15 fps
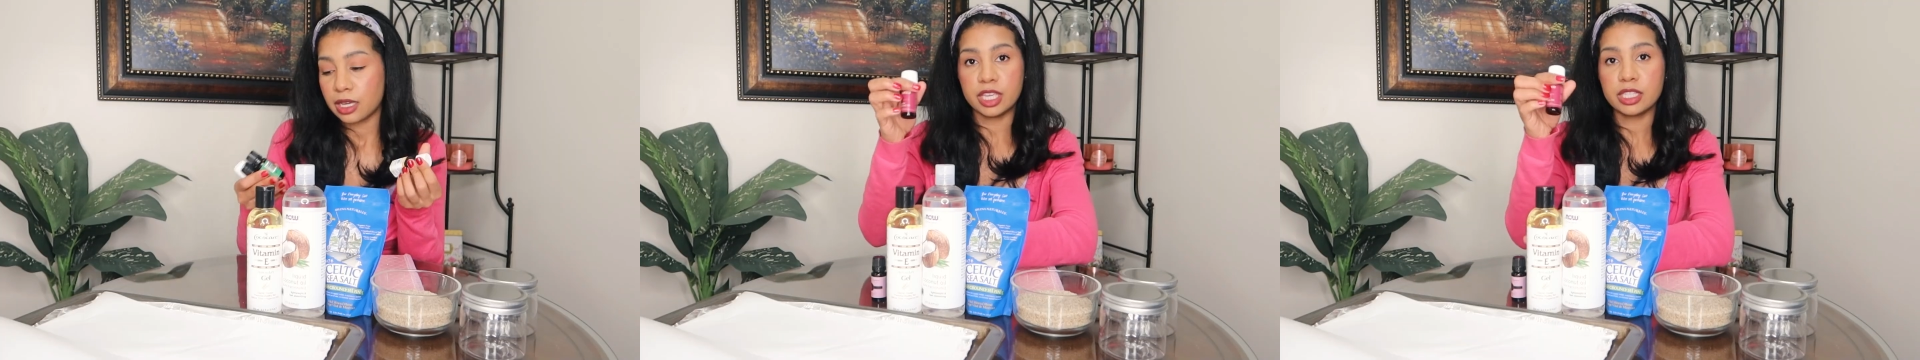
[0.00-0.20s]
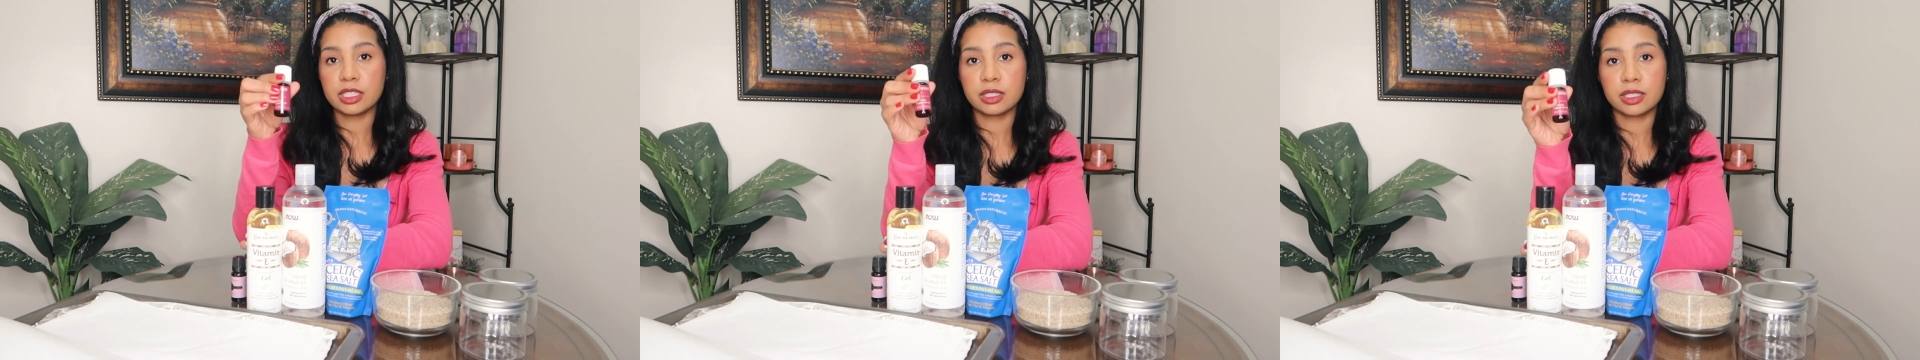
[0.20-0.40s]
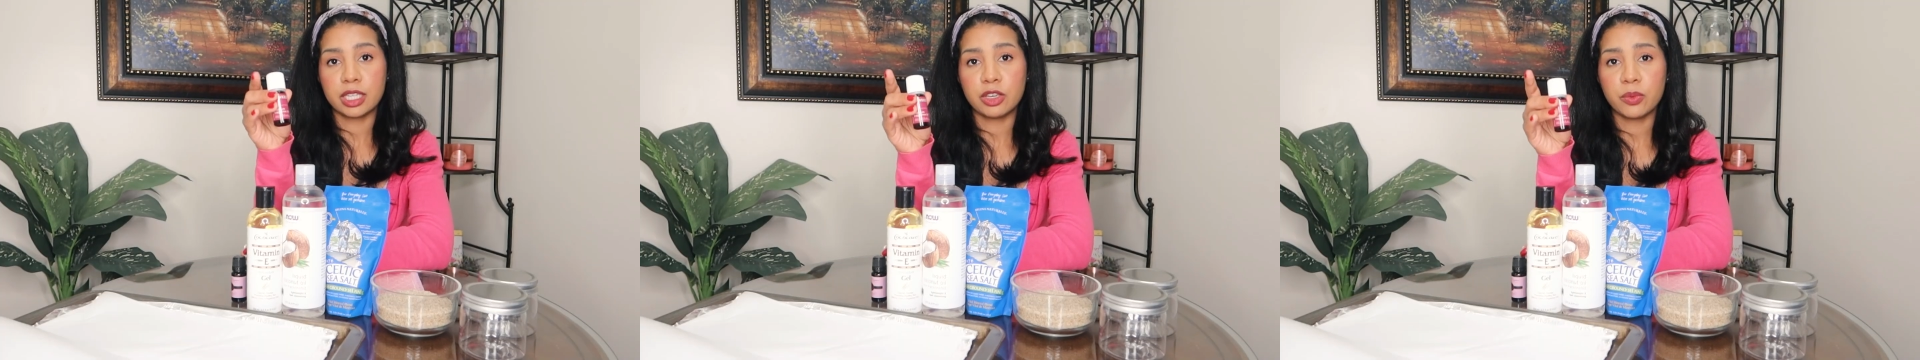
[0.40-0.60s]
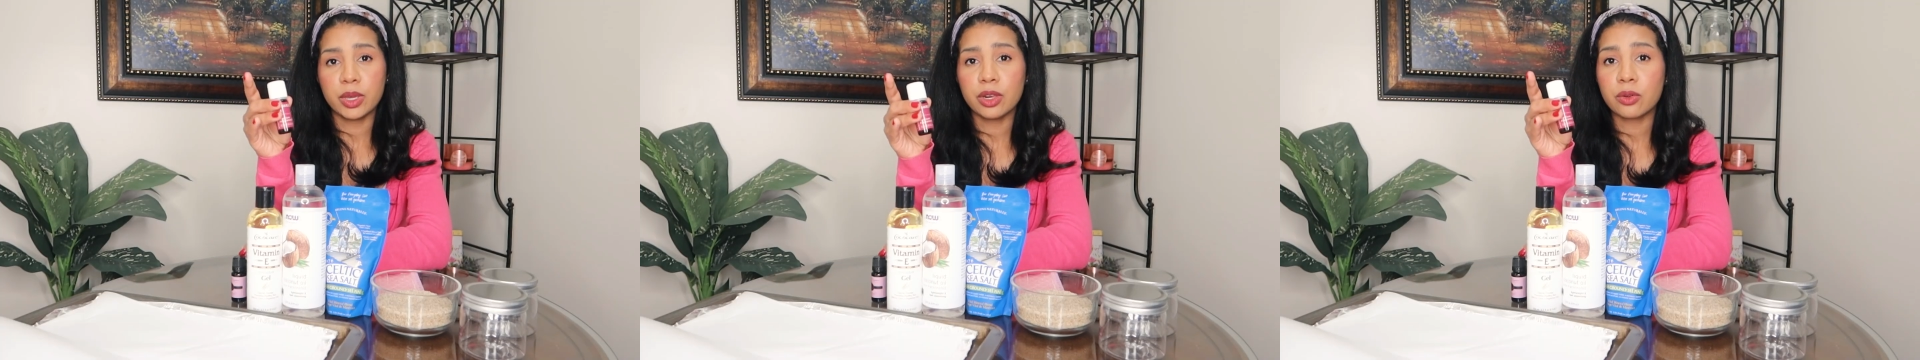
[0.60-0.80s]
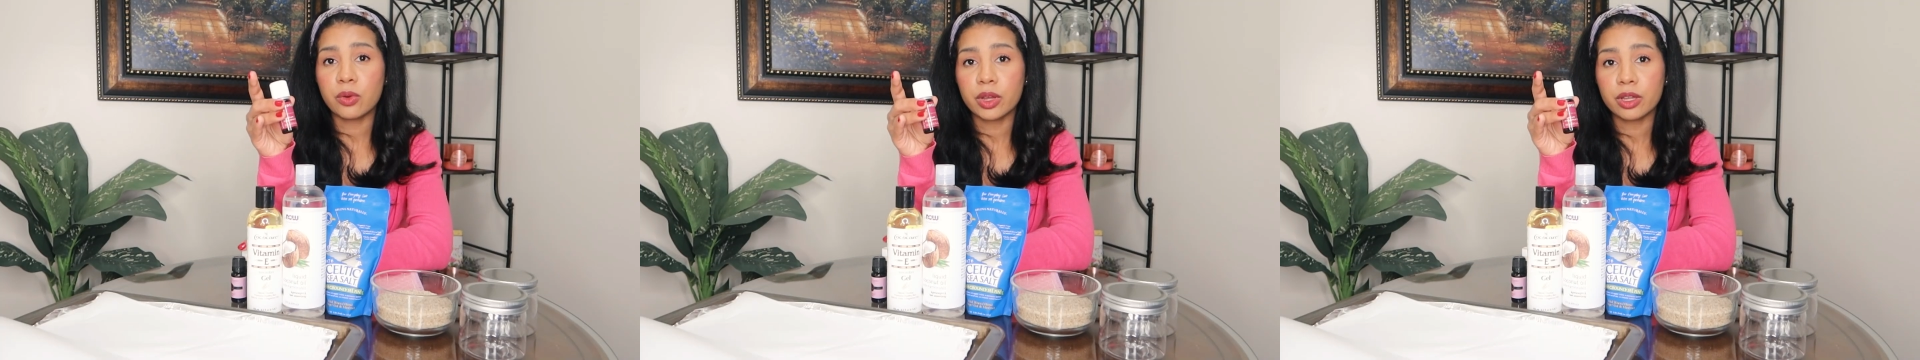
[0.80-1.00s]
This
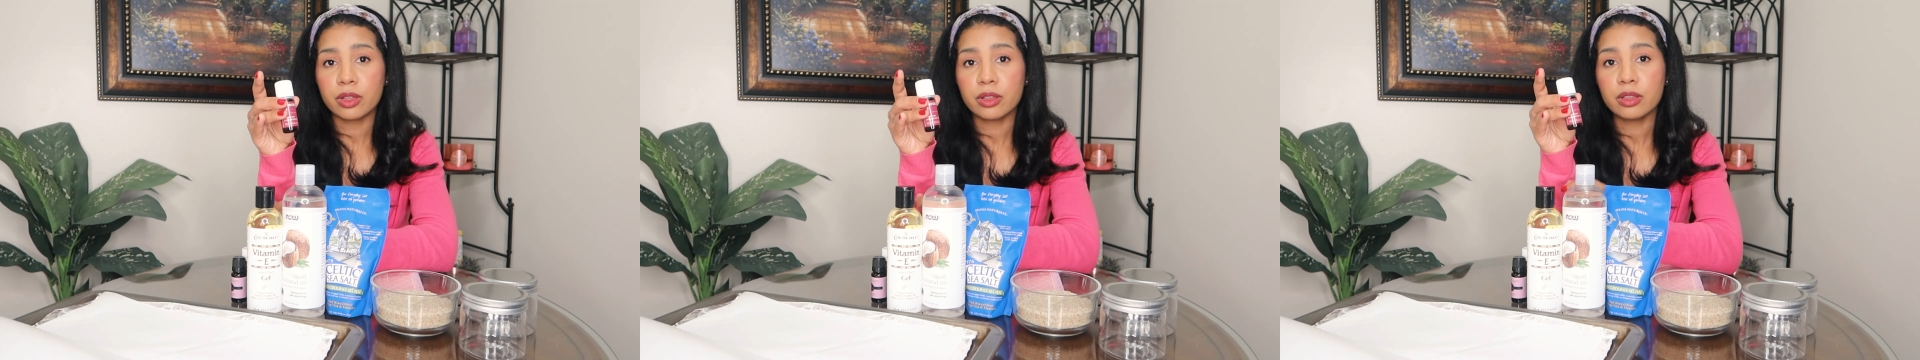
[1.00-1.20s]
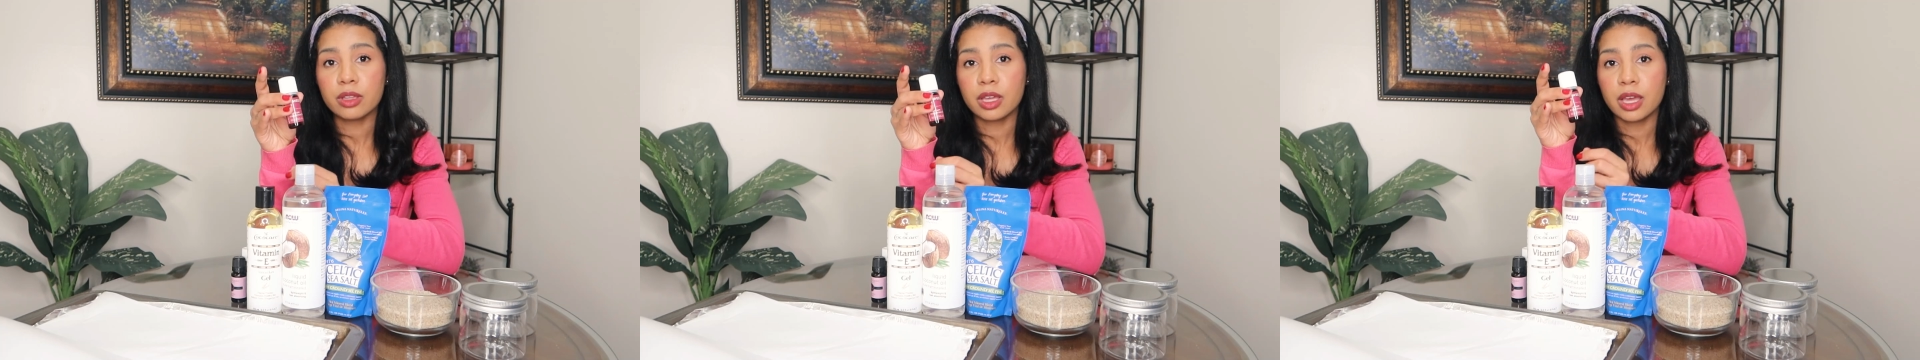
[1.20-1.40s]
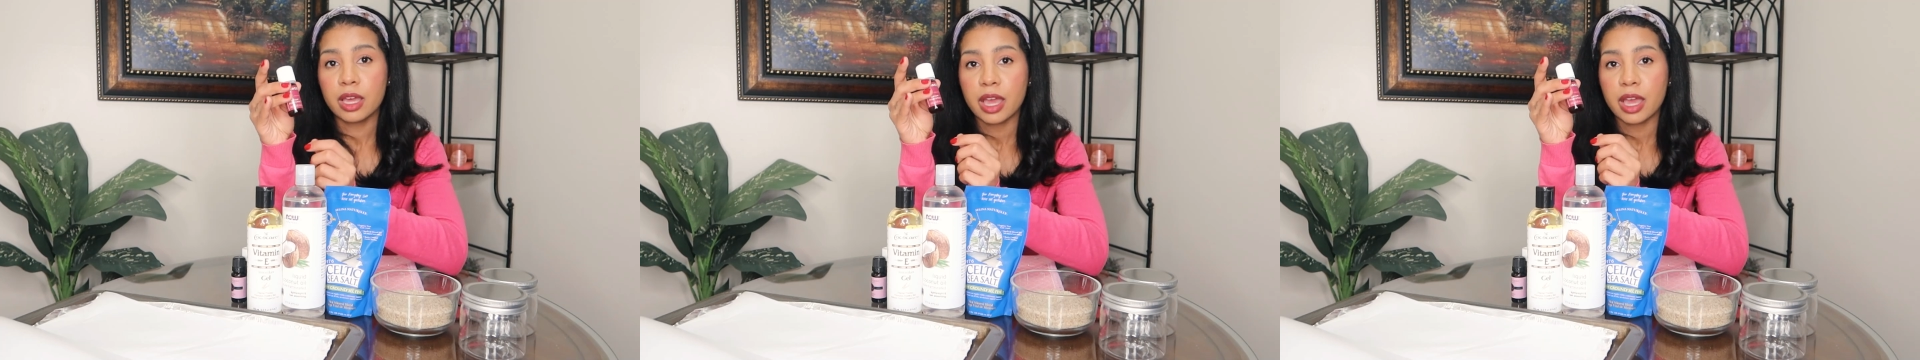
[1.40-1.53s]
seaweed oil